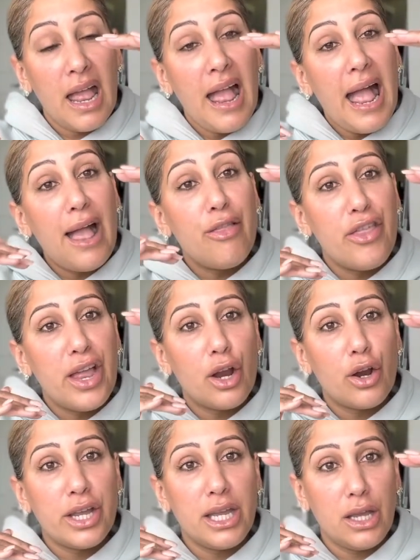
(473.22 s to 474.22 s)
and
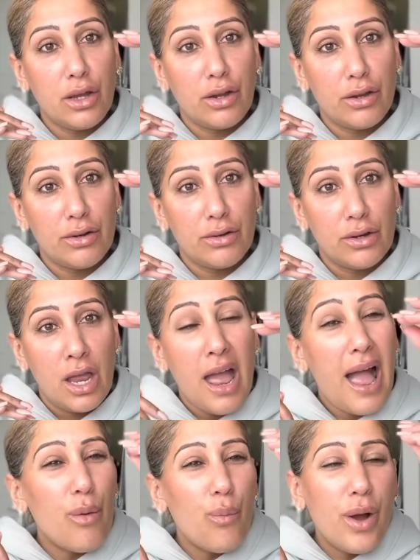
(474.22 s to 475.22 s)
they're here.
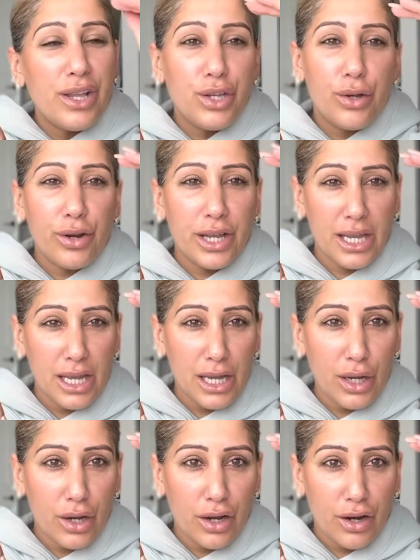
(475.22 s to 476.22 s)
And when you're
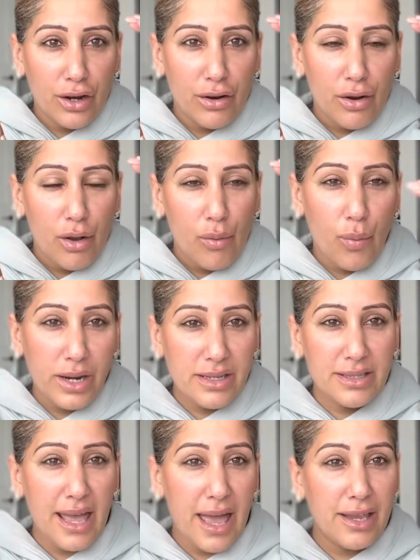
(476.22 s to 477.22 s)
here, what
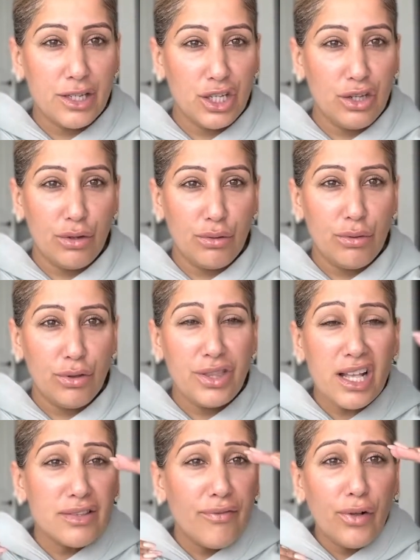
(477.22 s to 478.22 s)
does that do?
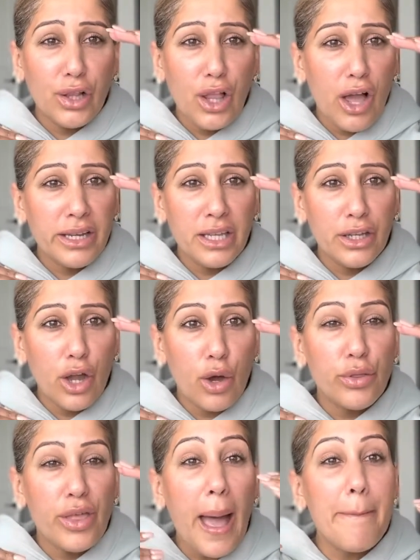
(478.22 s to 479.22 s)
That's full on ego.
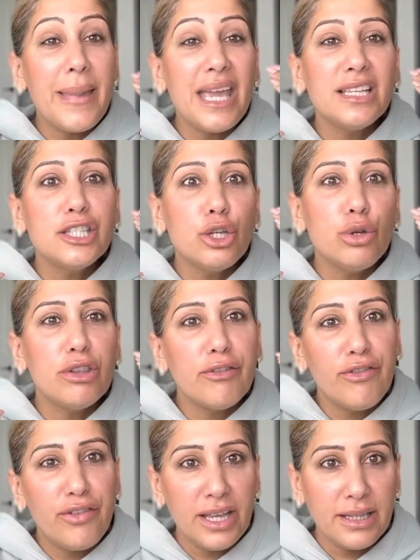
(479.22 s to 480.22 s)
That makes you the
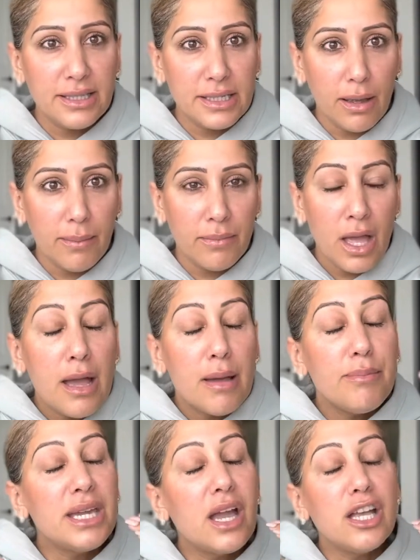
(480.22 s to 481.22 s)
victim
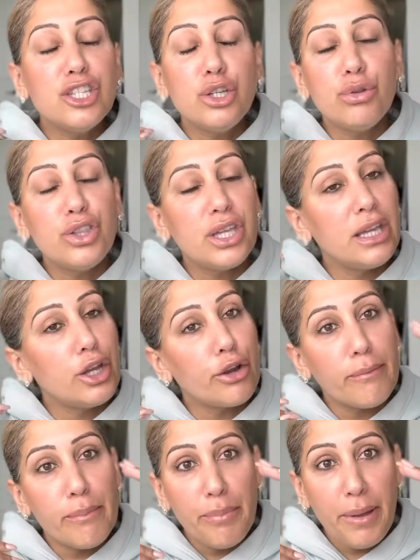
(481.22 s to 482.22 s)
because you think
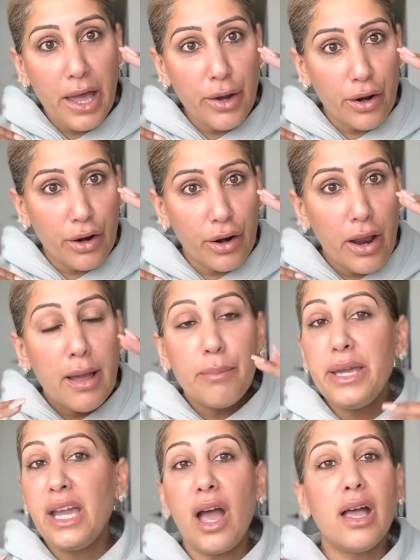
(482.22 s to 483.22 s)
you're better,
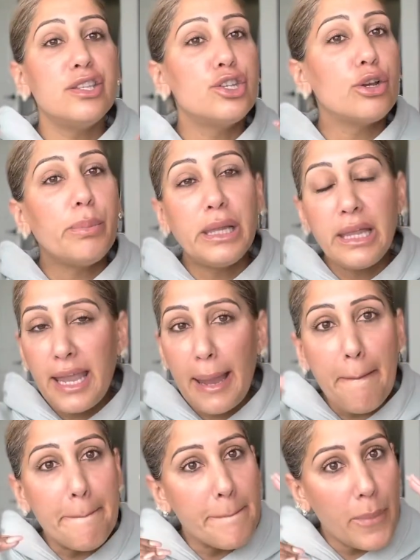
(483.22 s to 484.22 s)
because you're
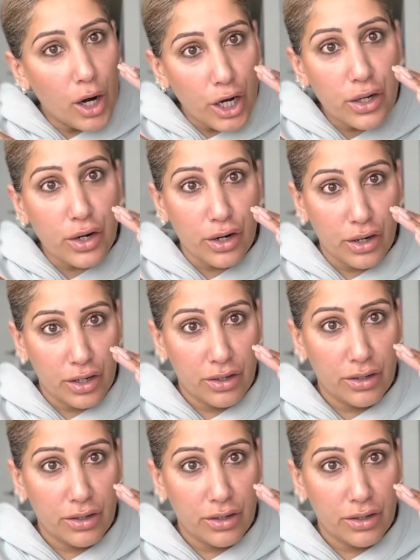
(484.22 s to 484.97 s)
playing martyr.